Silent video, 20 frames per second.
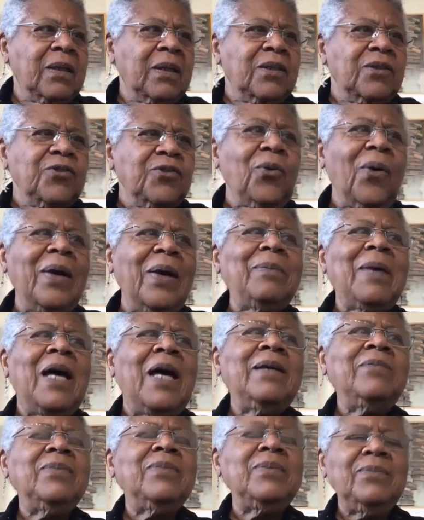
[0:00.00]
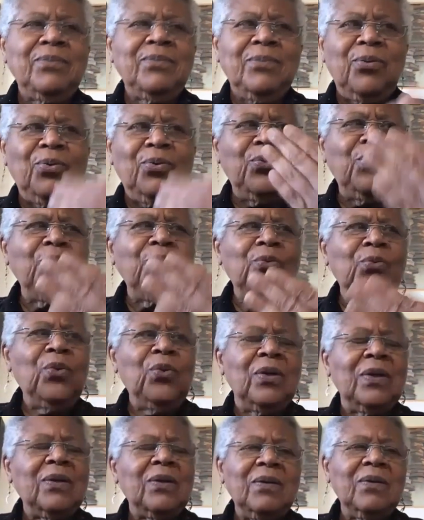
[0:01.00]
so I, I who
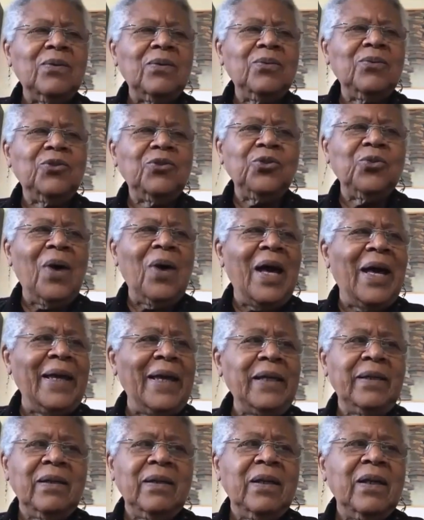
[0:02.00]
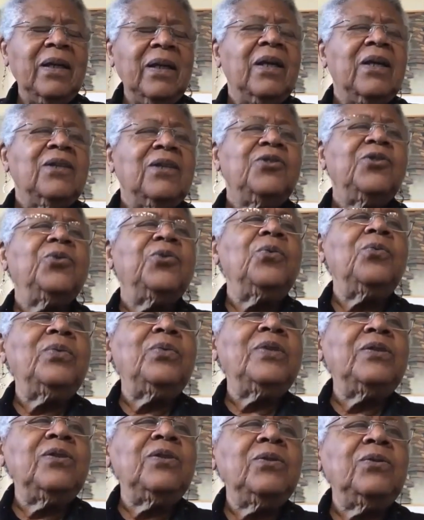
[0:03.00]
do I? Do
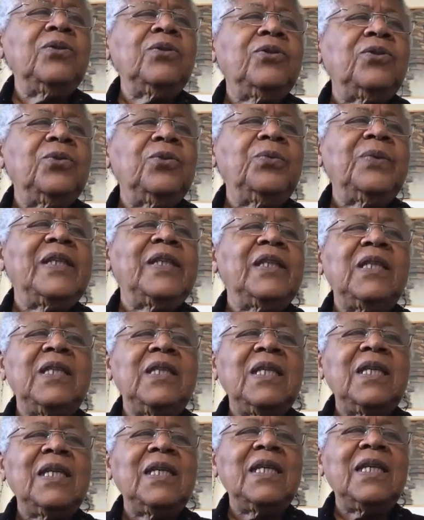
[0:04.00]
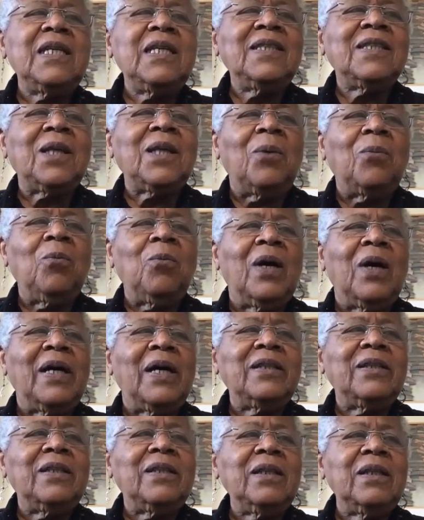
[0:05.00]
we do we need
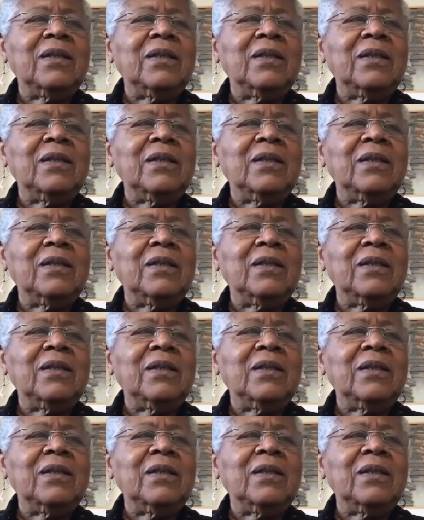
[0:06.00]
someone